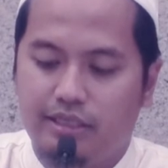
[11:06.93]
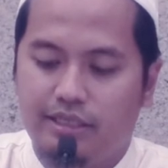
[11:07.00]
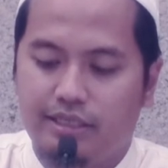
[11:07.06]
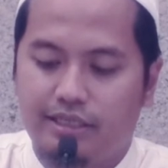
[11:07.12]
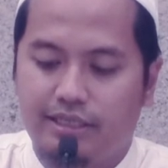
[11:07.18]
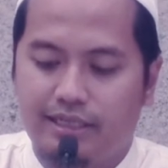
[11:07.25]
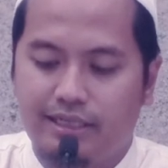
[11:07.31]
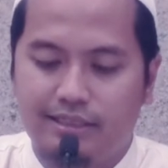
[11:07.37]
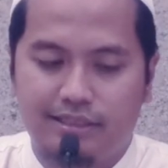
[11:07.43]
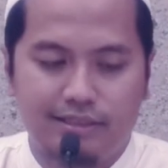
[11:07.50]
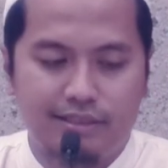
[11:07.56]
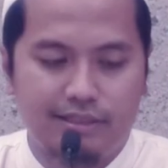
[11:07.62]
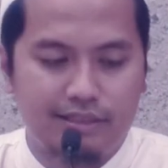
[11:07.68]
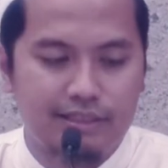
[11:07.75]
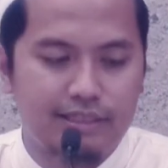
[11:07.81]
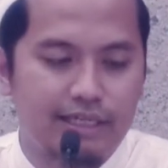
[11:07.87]

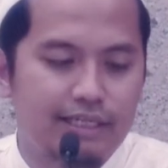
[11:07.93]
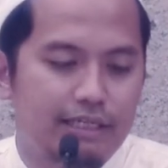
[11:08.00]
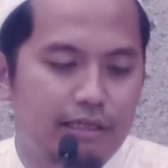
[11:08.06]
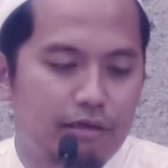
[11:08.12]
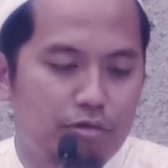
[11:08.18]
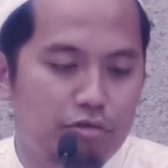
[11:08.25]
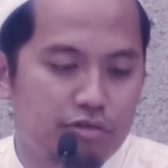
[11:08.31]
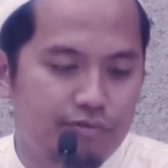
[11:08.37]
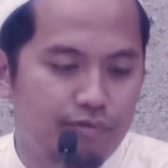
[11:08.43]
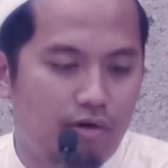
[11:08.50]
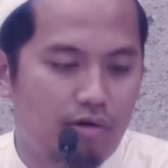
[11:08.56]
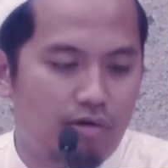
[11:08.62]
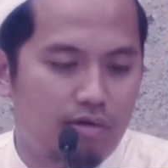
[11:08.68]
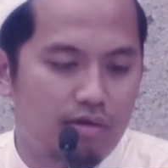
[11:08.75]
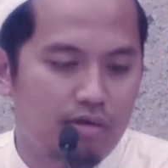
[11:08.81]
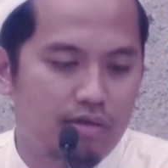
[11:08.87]
characteristic that he looks
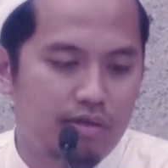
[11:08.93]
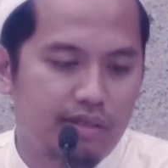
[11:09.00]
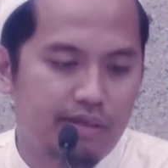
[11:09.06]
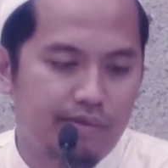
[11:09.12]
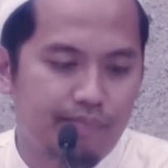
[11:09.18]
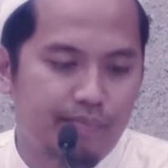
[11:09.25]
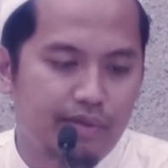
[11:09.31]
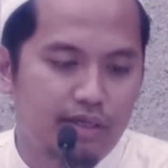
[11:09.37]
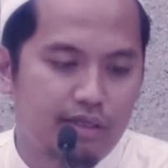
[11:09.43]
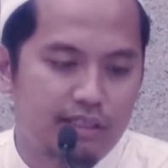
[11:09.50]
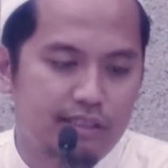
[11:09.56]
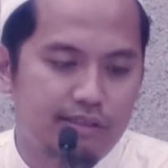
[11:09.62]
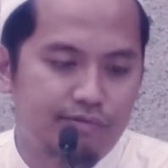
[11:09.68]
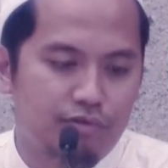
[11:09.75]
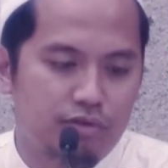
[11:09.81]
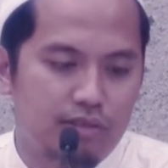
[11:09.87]
for,
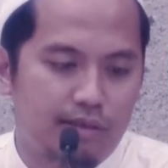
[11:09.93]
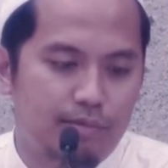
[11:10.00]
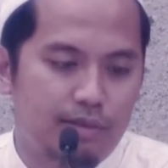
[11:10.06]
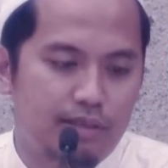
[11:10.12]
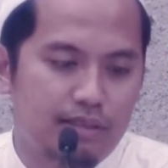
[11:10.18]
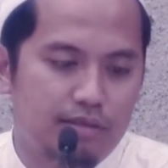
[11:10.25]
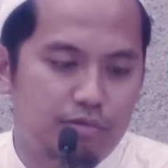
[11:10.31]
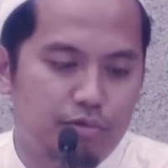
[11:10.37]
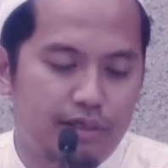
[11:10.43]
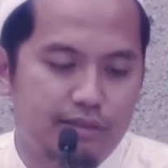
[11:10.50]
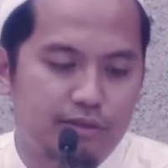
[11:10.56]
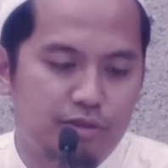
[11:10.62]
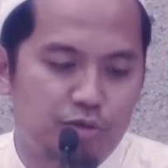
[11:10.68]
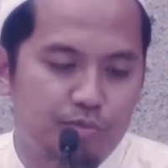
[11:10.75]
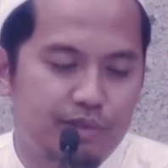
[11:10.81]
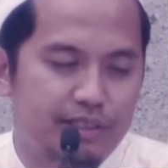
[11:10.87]
is for someone who
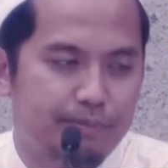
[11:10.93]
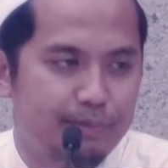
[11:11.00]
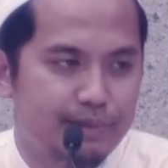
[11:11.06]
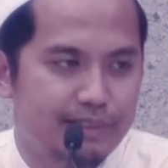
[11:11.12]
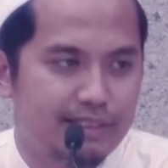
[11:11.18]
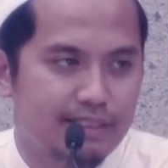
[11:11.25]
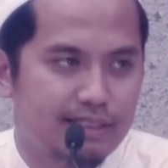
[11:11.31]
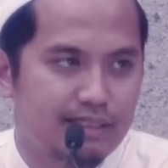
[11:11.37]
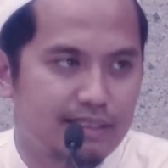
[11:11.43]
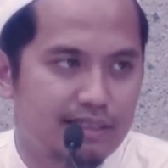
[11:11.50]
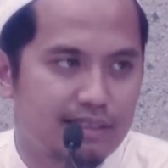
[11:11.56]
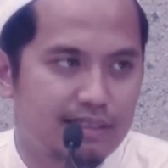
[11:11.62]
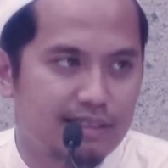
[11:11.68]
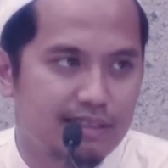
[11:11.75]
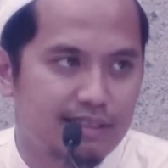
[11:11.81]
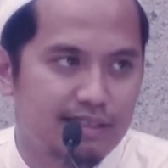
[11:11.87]
has to be appeasing
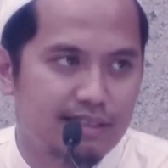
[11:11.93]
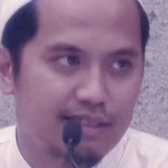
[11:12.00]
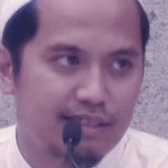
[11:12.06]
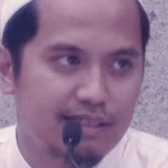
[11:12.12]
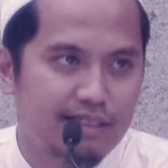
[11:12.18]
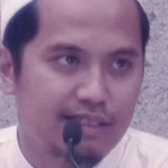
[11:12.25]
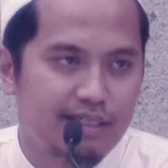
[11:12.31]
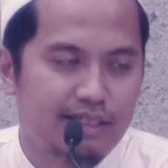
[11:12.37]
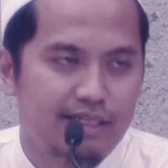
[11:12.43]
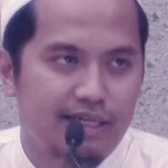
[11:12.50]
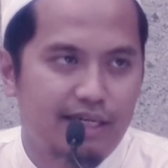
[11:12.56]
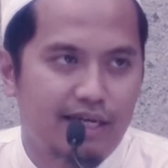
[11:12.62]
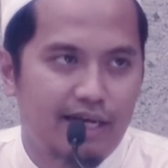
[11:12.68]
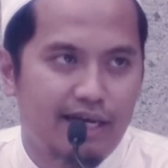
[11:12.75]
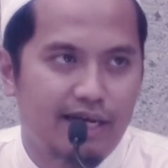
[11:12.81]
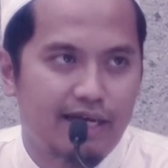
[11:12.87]

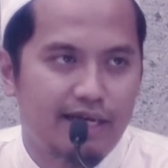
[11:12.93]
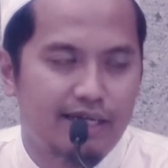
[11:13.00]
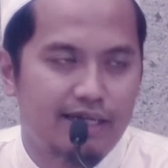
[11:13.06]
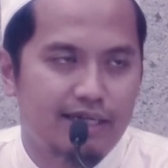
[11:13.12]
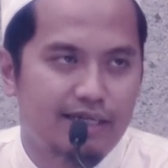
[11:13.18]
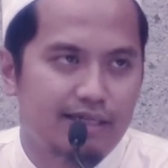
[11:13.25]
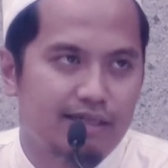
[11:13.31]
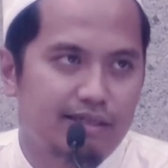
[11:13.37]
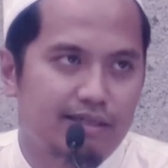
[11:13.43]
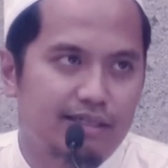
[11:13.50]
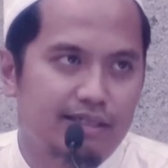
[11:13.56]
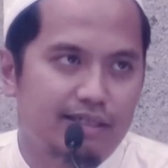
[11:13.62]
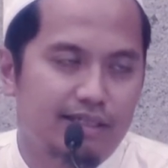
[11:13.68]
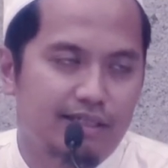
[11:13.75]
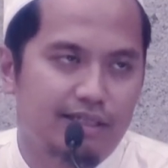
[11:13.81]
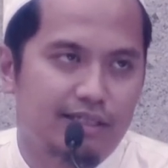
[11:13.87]
and
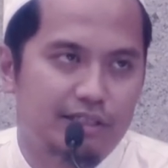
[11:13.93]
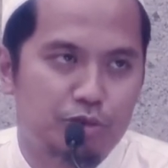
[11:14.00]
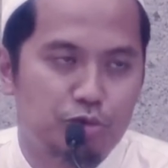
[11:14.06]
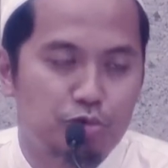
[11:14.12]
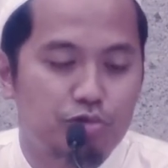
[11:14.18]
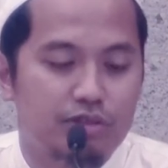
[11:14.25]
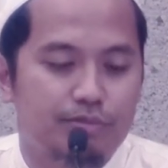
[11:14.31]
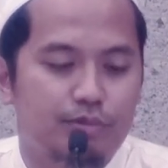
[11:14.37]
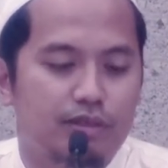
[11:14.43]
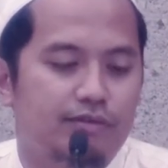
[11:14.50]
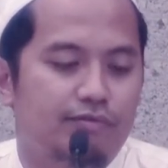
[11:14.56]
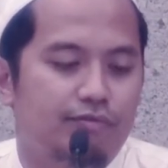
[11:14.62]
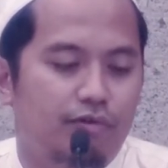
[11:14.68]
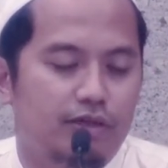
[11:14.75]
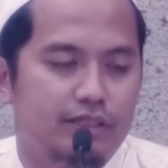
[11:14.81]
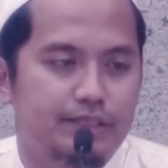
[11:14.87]
suitable
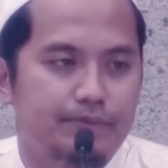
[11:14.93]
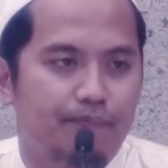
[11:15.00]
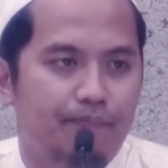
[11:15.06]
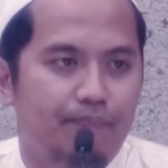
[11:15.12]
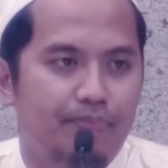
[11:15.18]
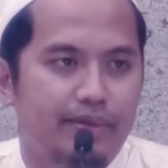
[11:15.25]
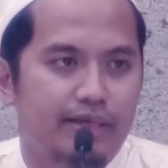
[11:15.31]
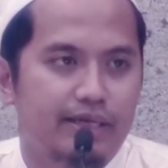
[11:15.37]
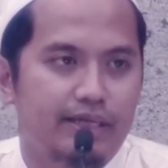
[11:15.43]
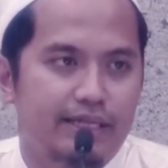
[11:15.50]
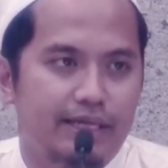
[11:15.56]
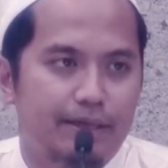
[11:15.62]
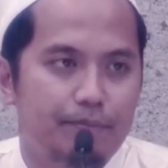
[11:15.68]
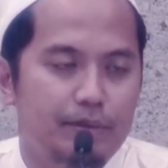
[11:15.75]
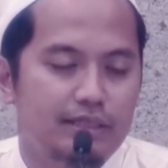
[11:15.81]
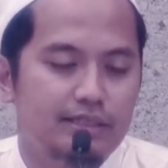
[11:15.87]
for him.
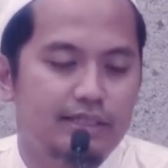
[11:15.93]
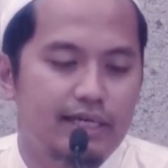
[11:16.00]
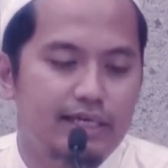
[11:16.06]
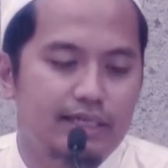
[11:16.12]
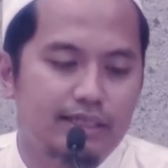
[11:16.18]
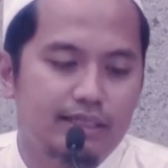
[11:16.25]
That means that,